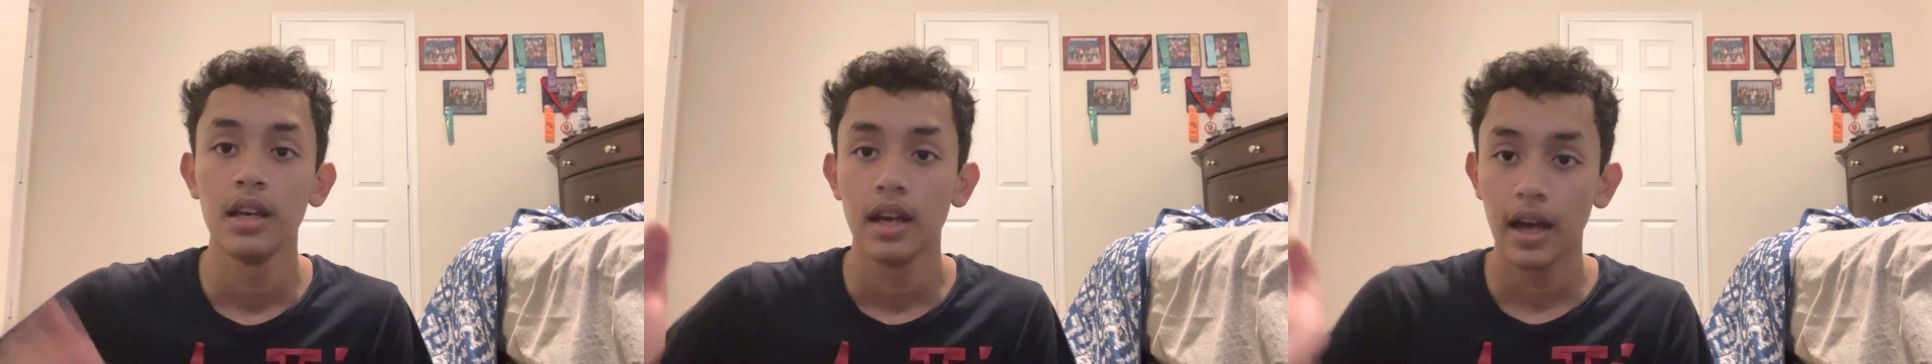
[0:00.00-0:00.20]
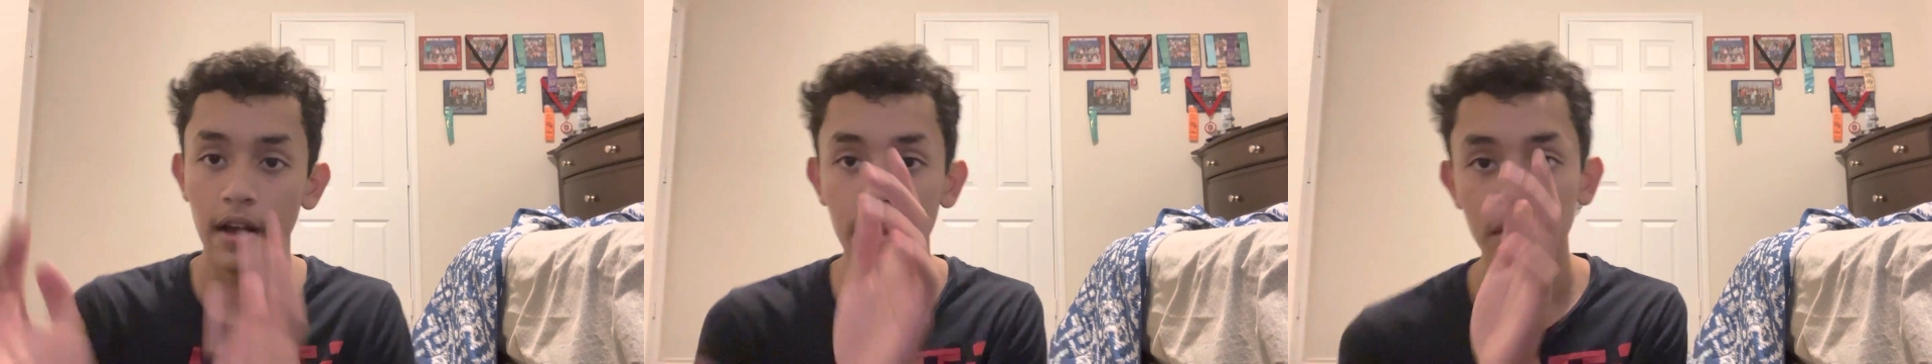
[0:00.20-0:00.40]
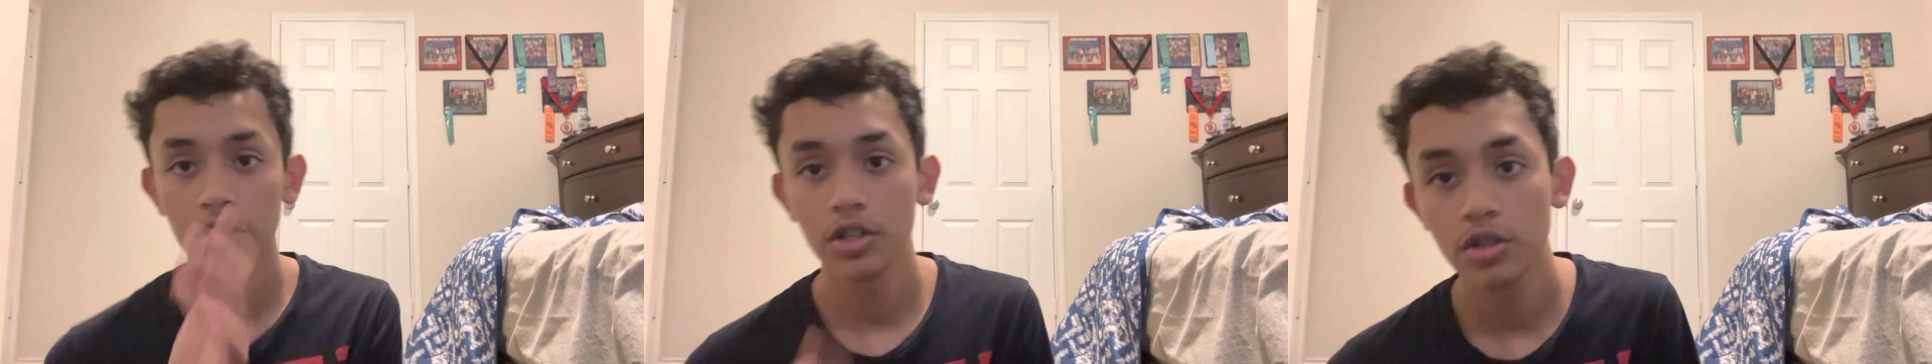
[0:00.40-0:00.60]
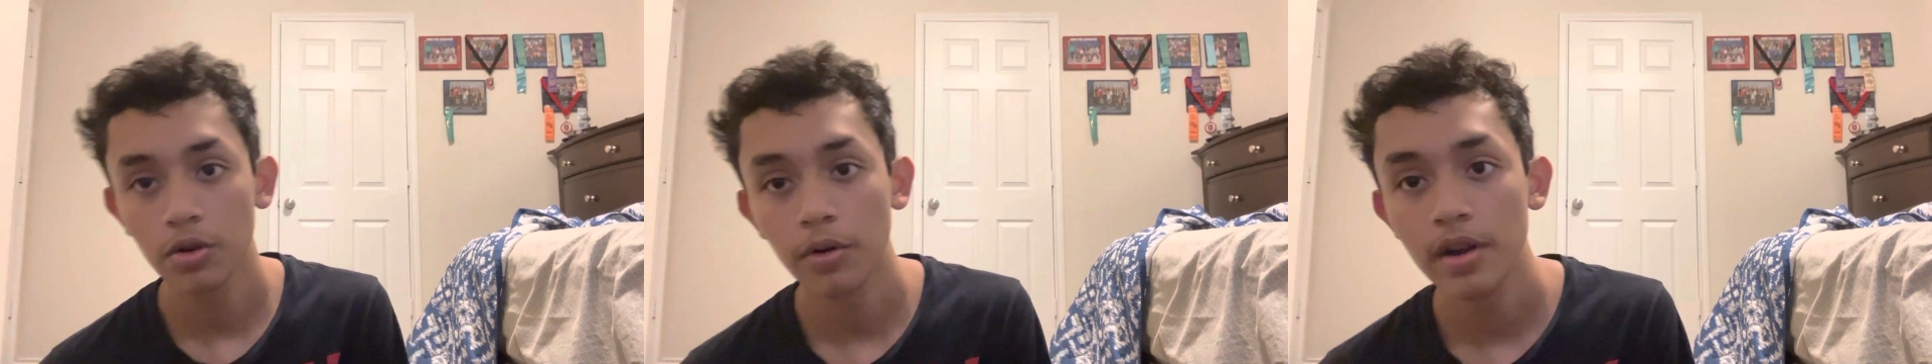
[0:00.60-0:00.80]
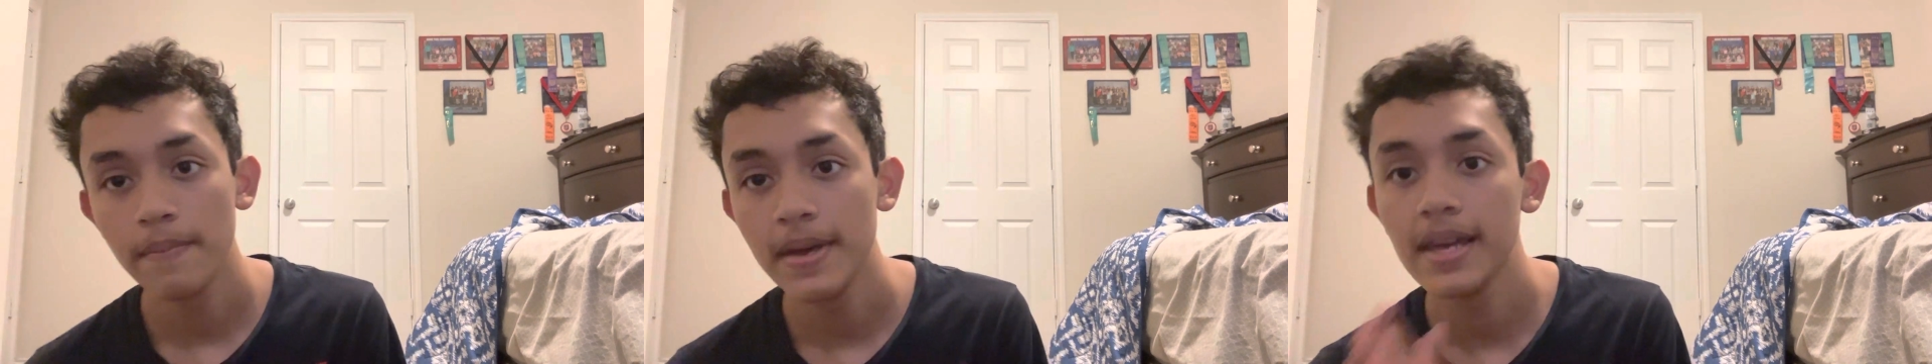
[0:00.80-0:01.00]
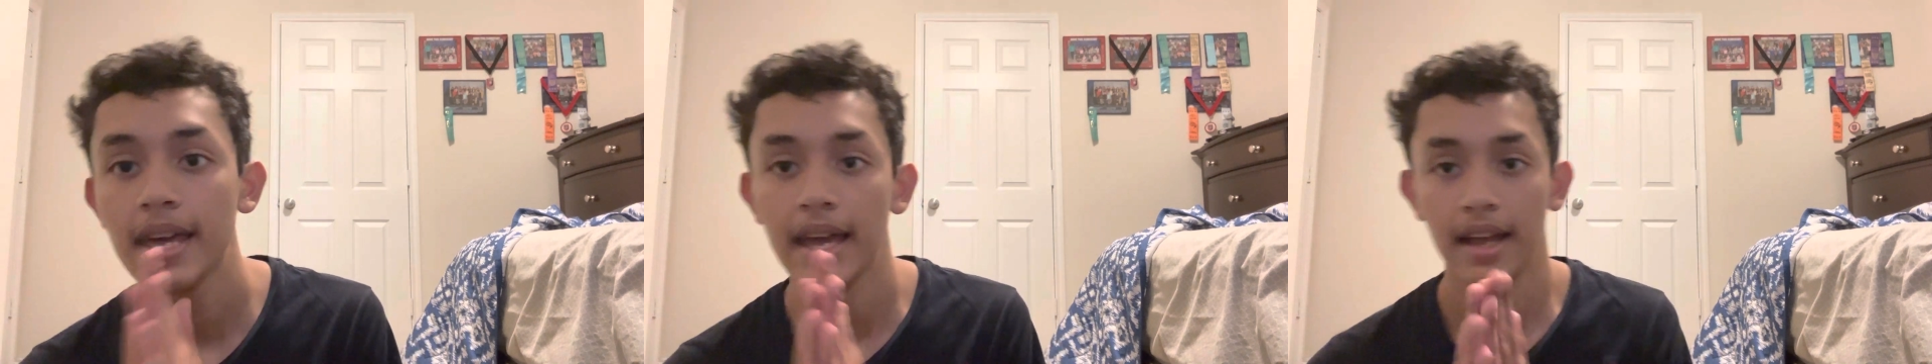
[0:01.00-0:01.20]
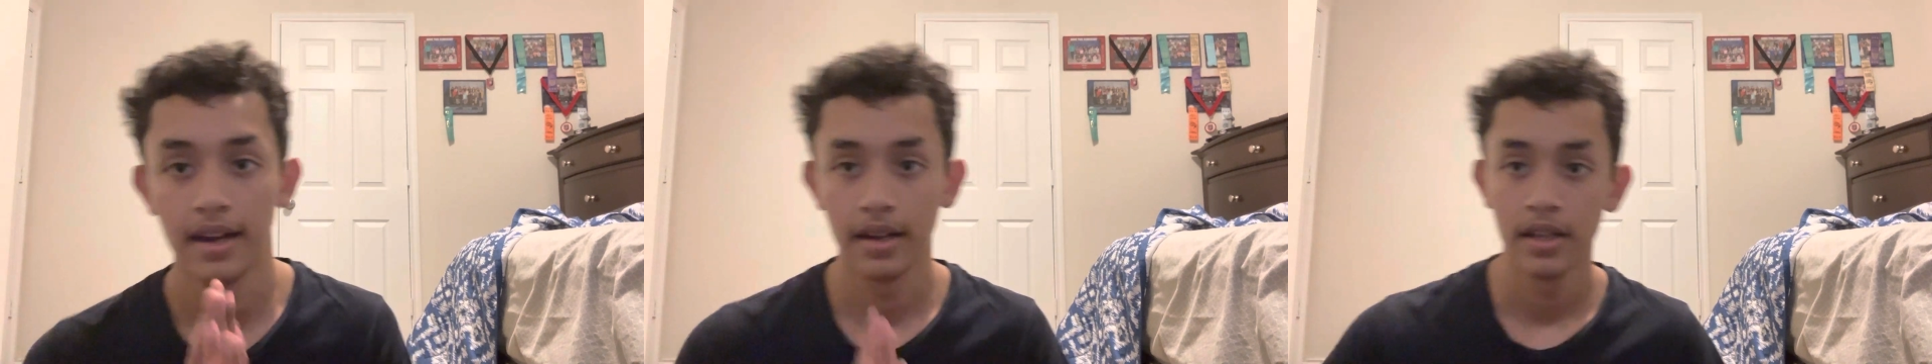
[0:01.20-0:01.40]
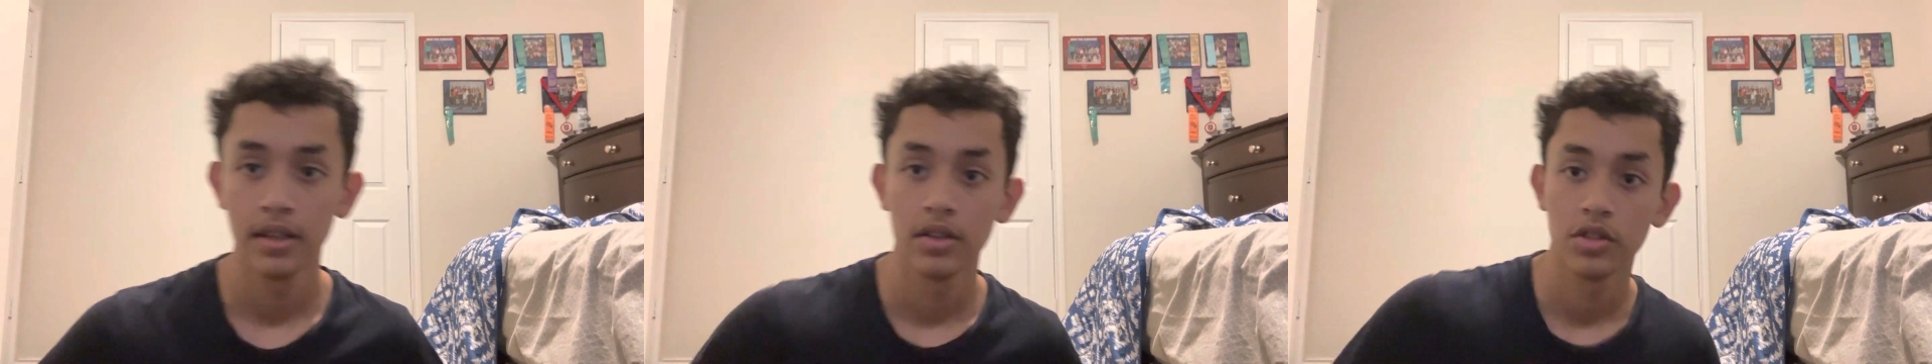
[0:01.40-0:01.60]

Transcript: how did the story begin?